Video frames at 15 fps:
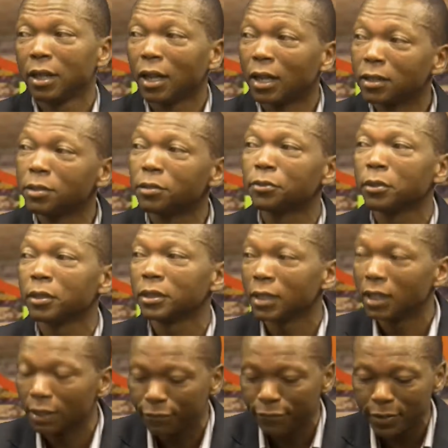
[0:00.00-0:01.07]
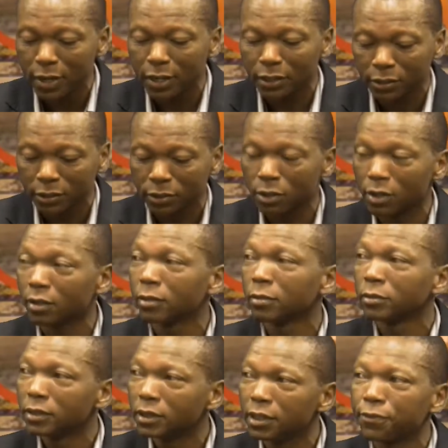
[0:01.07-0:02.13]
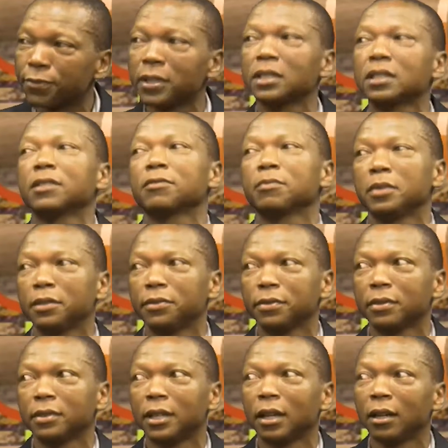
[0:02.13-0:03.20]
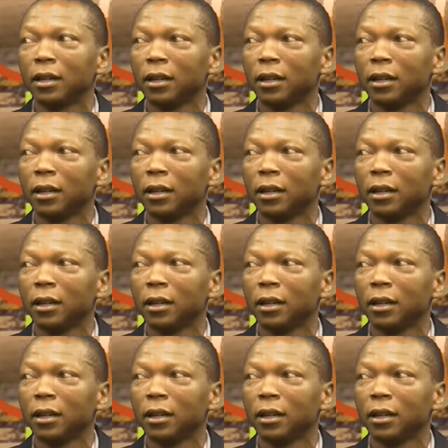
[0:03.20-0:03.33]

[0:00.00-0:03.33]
and you've got a very strong defensive midfielder,